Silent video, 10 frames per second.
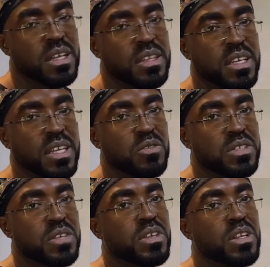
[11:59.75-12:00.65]
then I will
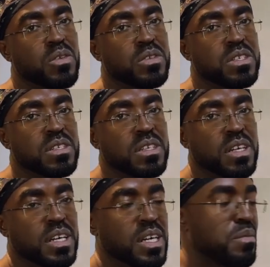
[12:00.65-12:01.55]
definitely not
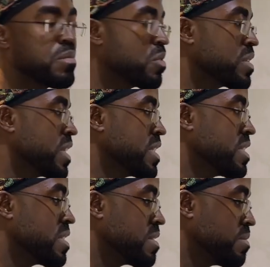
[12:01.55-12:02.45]
get
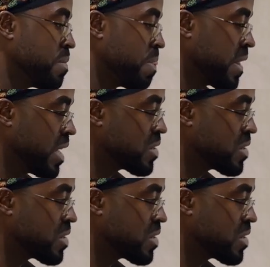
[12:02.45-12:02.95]
it. Yeah,